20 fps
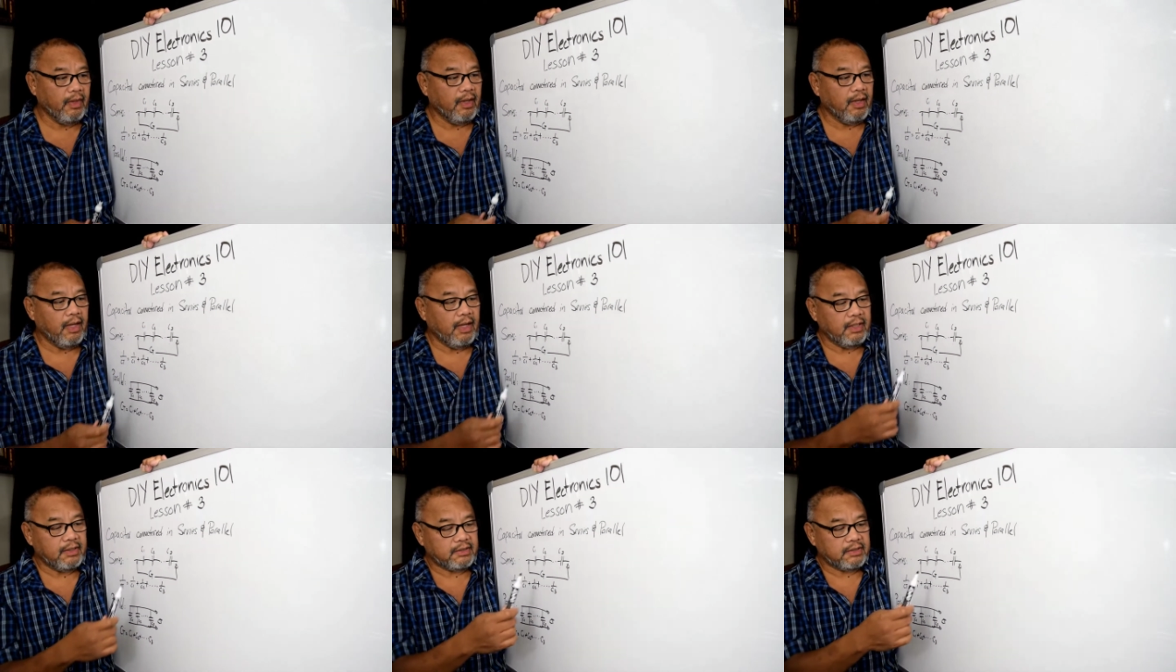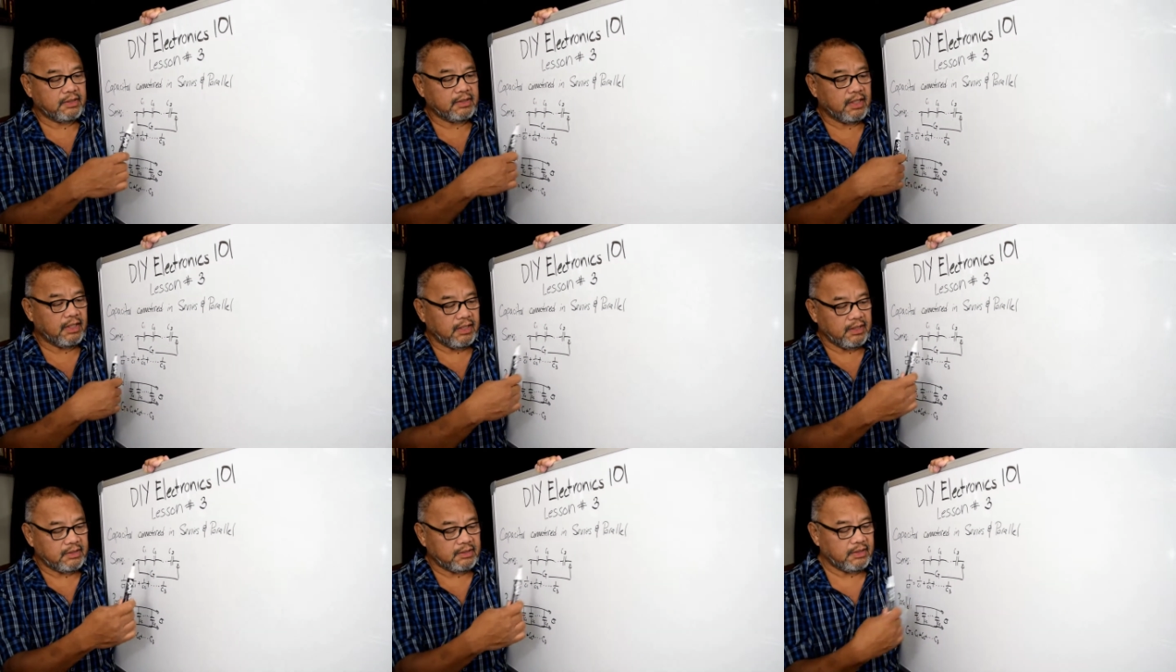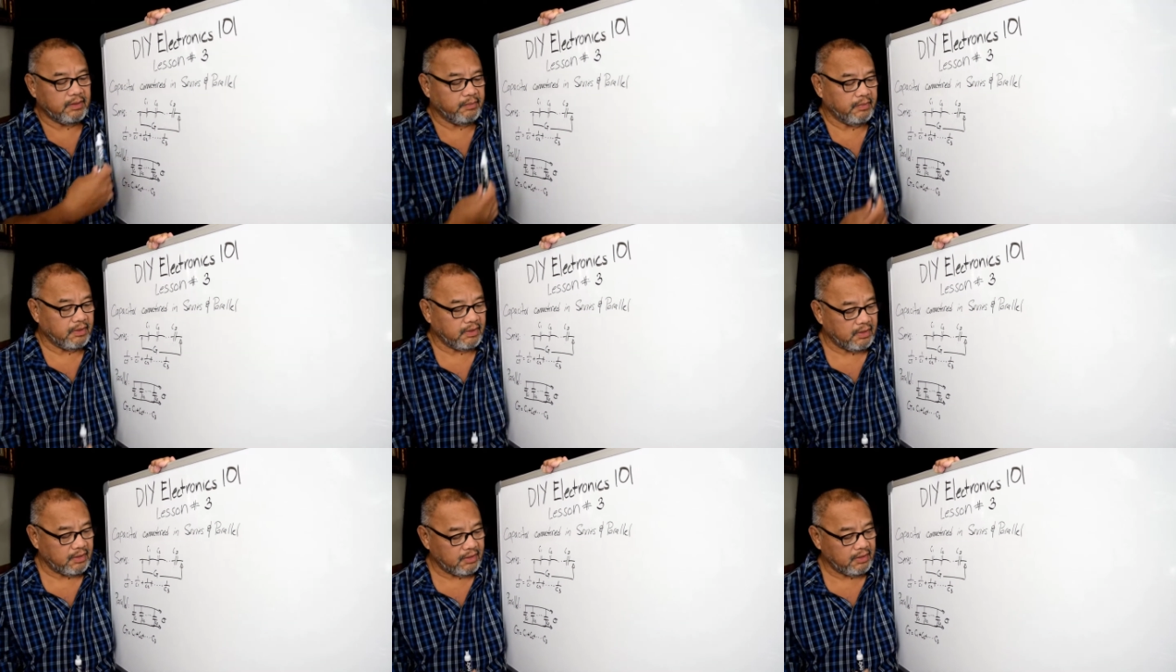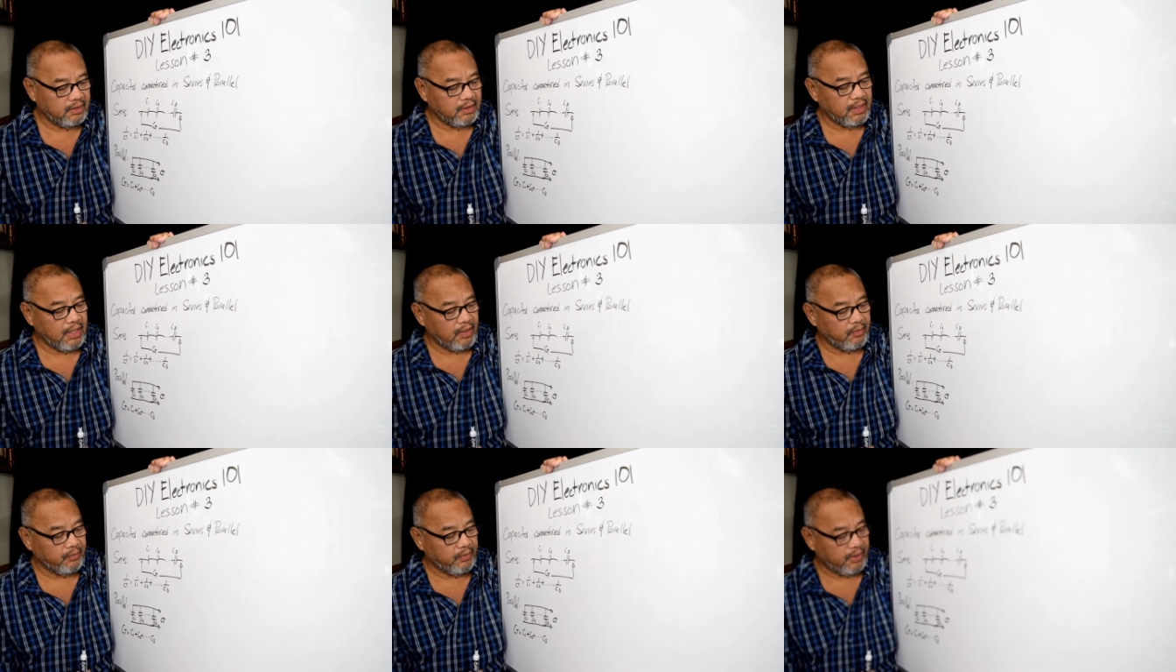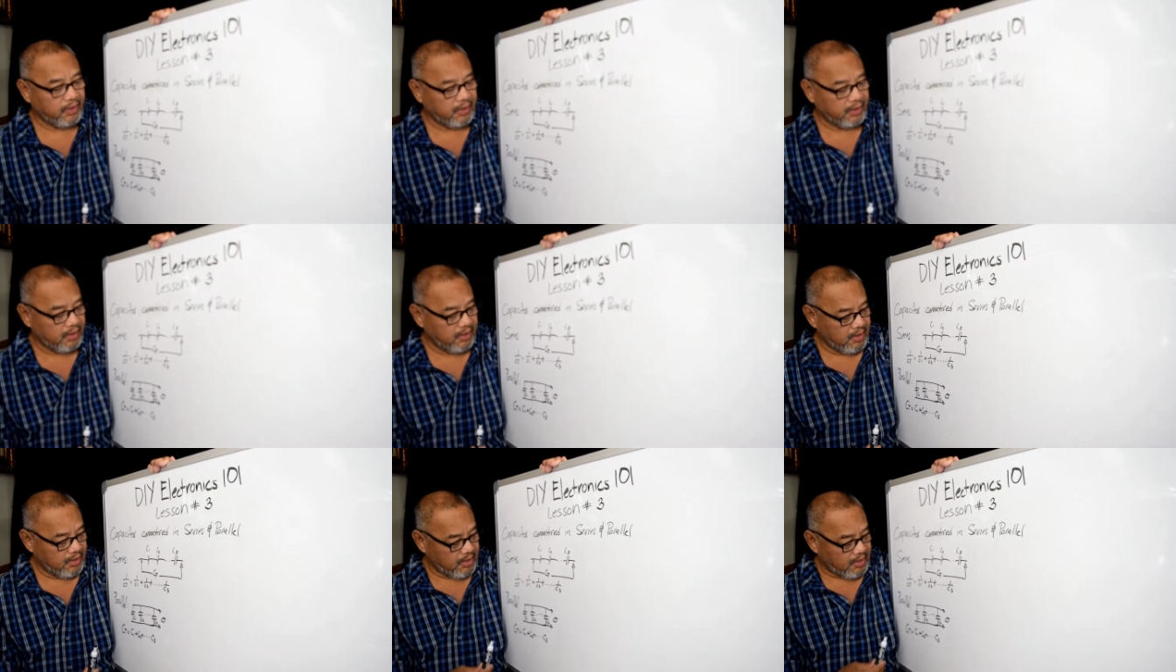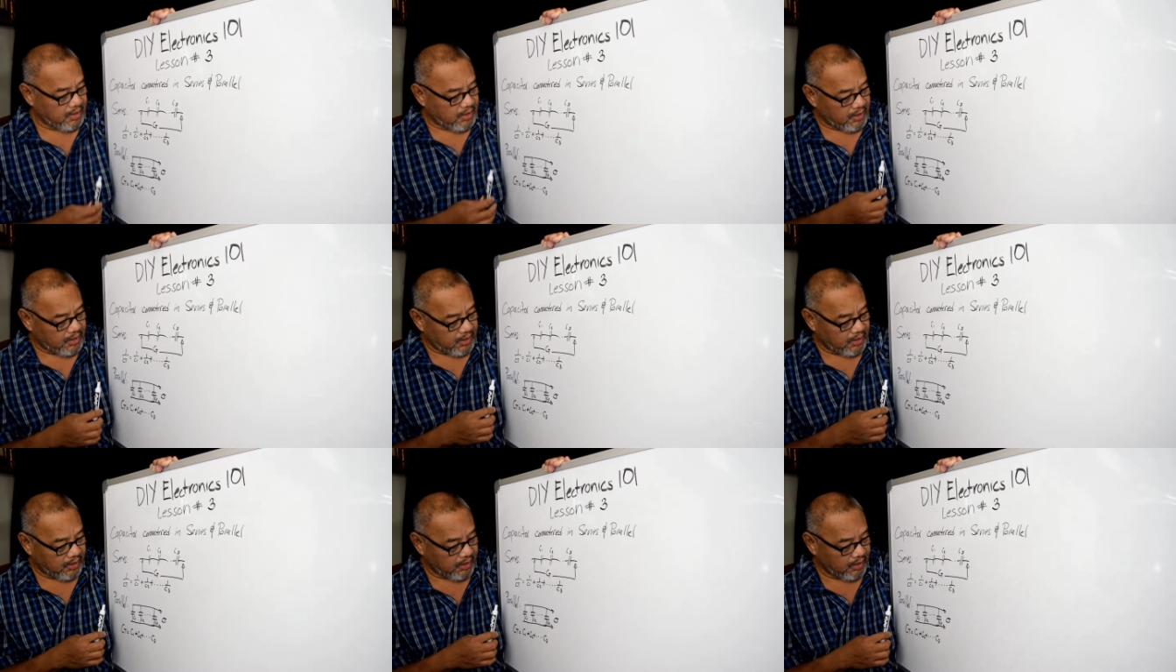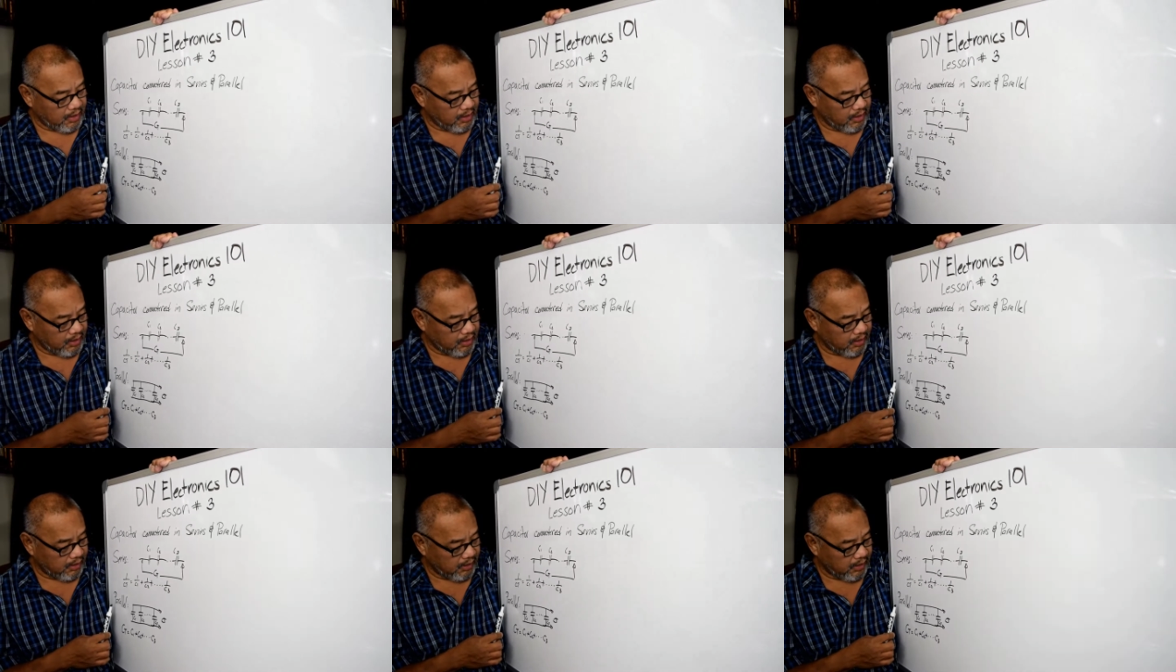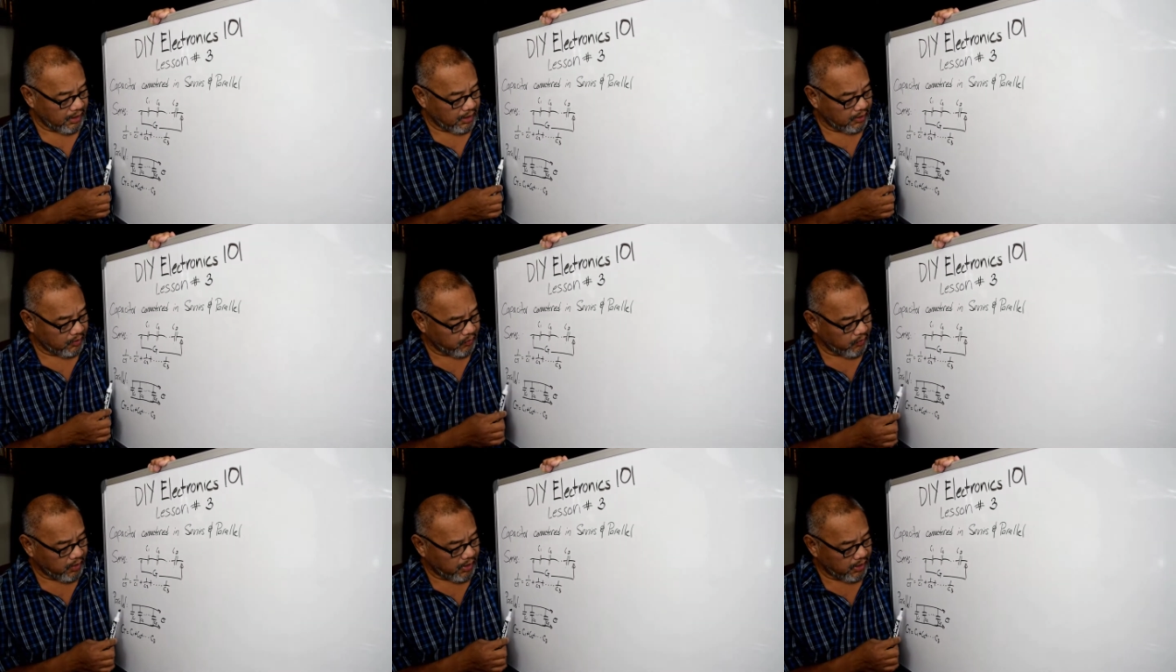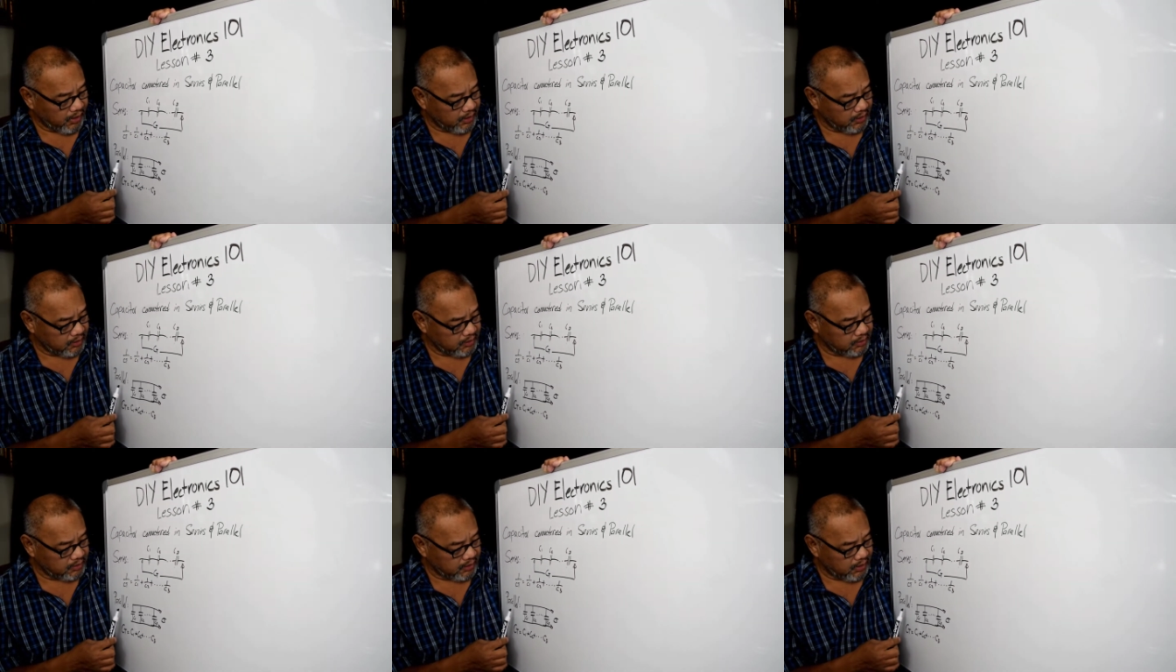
It's kind of similar in that way. Likewise,